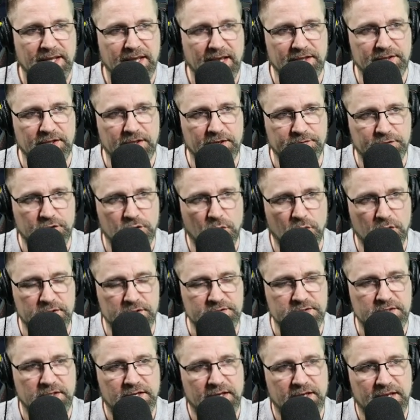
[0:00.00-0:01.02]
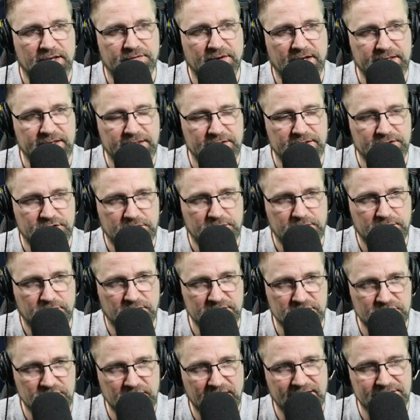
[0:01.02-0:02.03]
And then, of course, if I can get
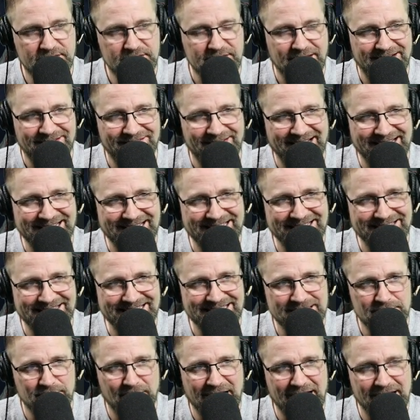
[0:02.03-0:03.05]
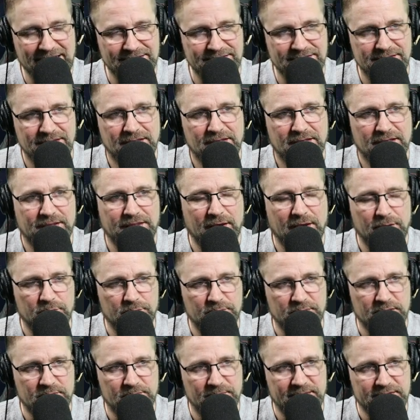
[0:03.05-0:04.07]
crit chance out of any of these mods, that would
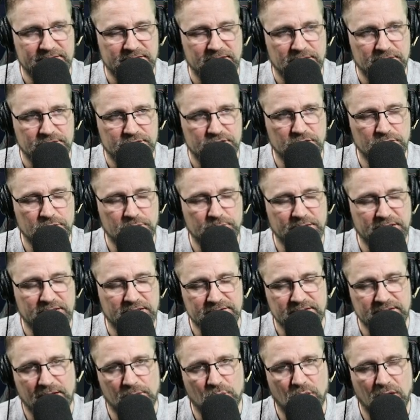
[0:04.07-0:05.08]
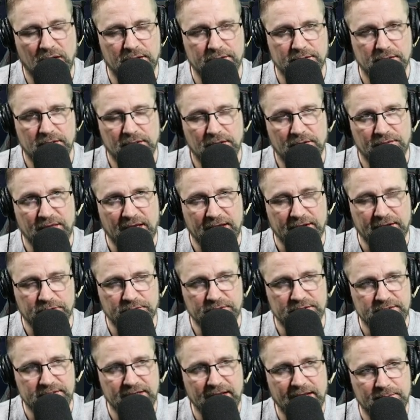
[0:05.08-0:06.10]
be amazing as too, because I want that
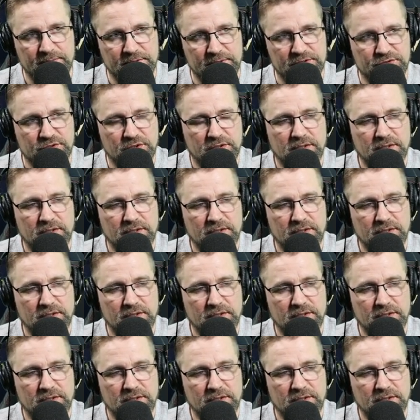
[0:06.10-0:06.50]
crit damage